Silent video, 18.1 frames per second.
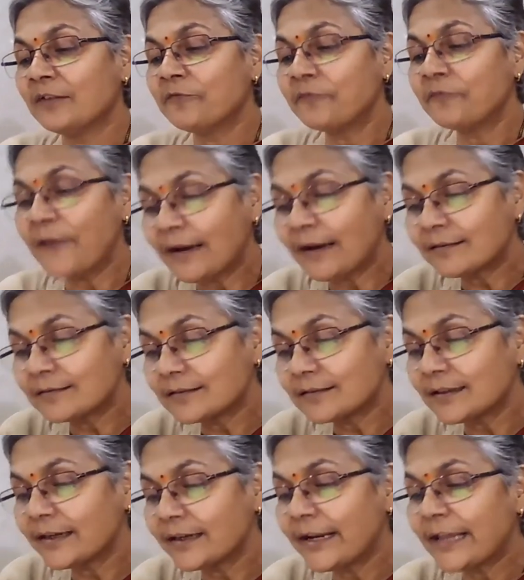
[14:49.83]
fact
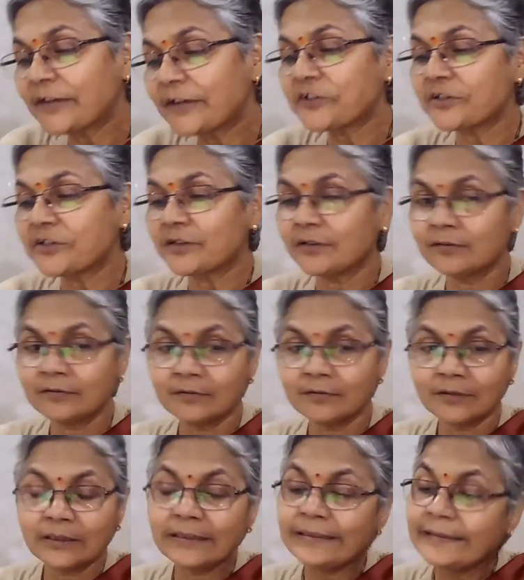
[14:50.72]

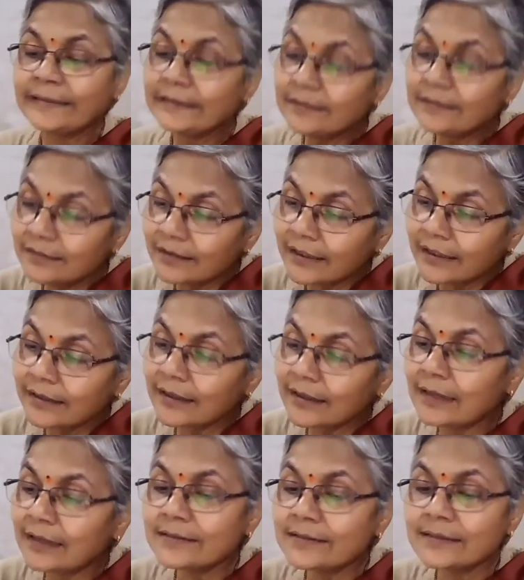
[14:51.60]
collection, legal
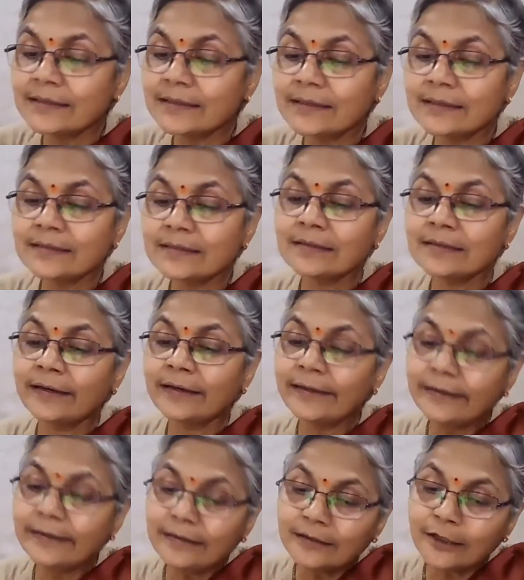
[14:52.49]
analysis,
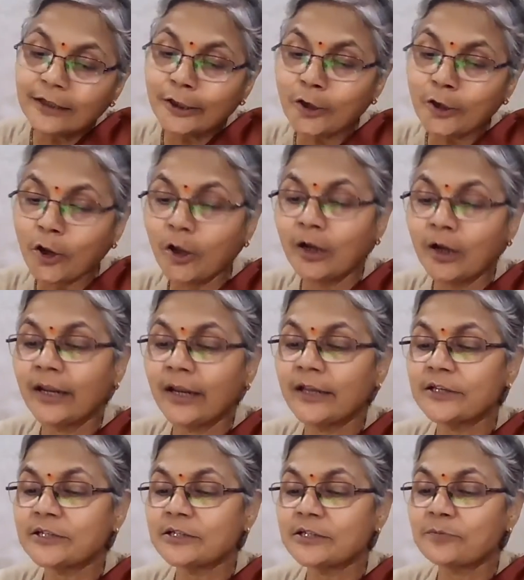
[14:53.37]
legal
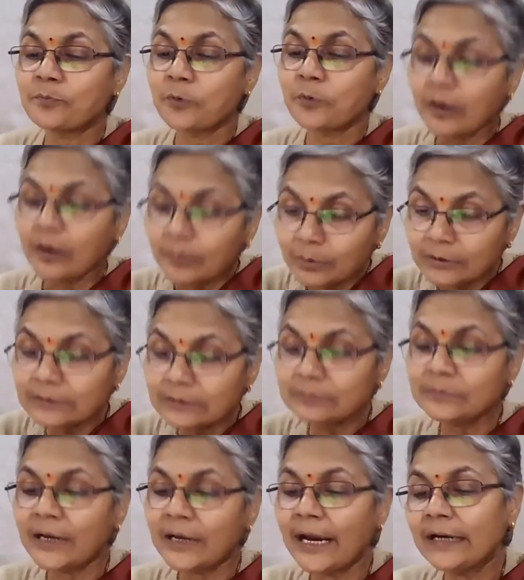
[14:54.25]
knowledge,
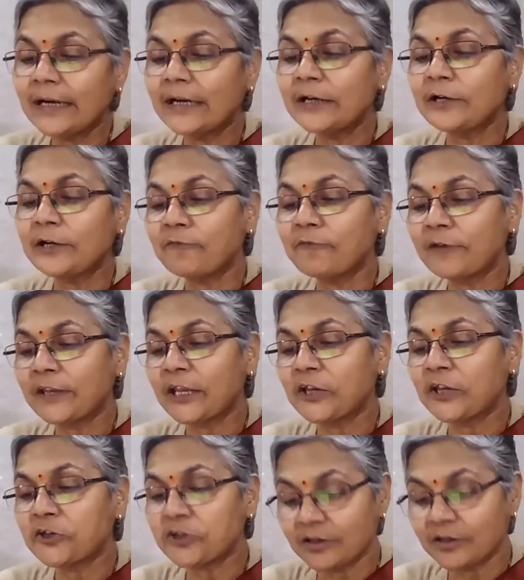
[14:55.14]
problem
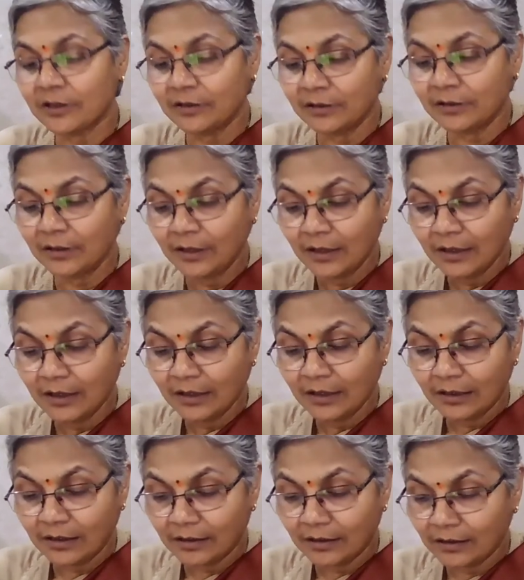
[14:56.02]
identification,
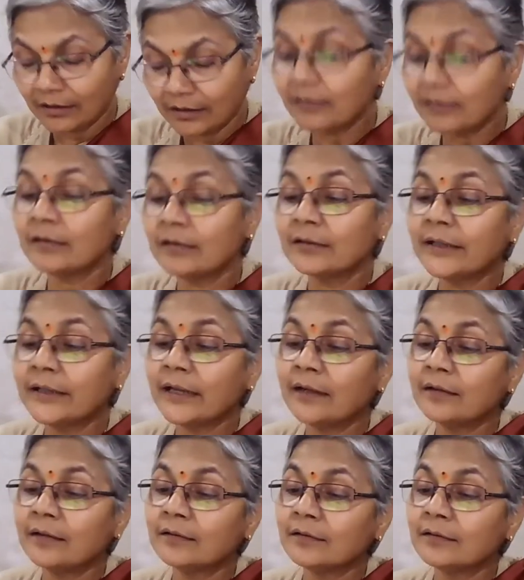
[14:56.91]

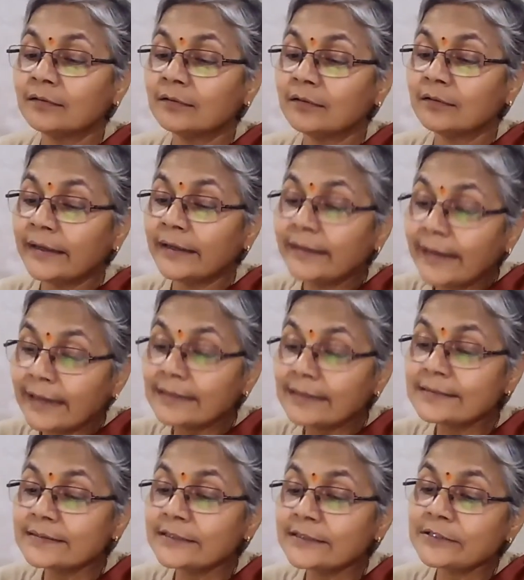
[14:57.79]
then
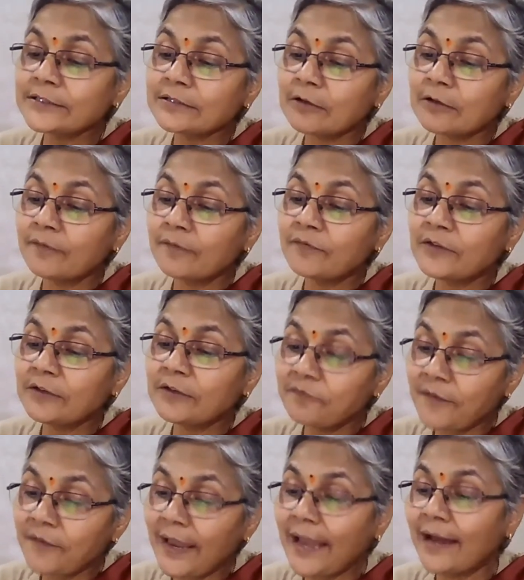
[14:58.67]
analysis of the
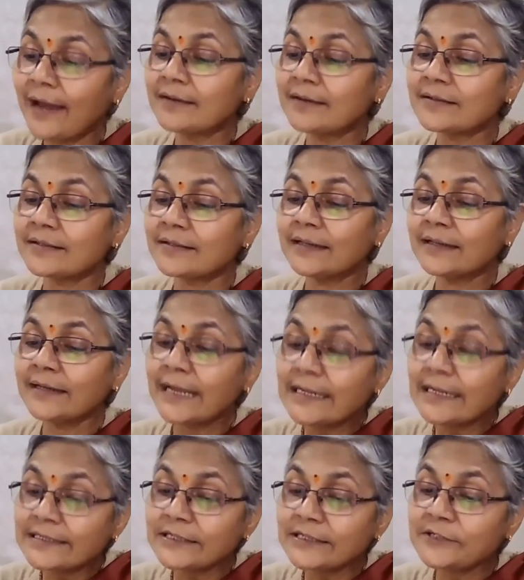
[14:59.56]
facts,
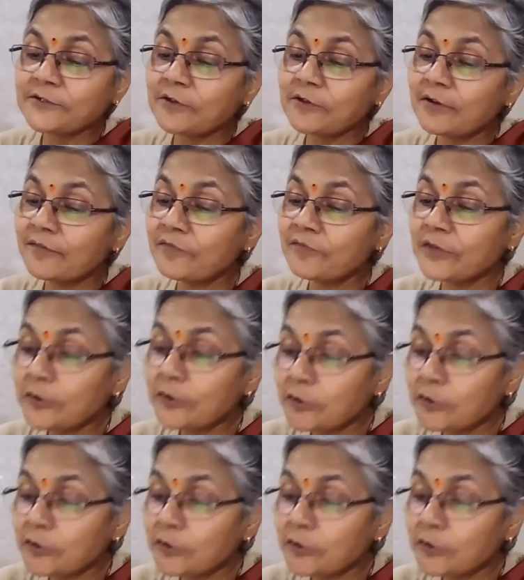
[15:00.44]
analysis of the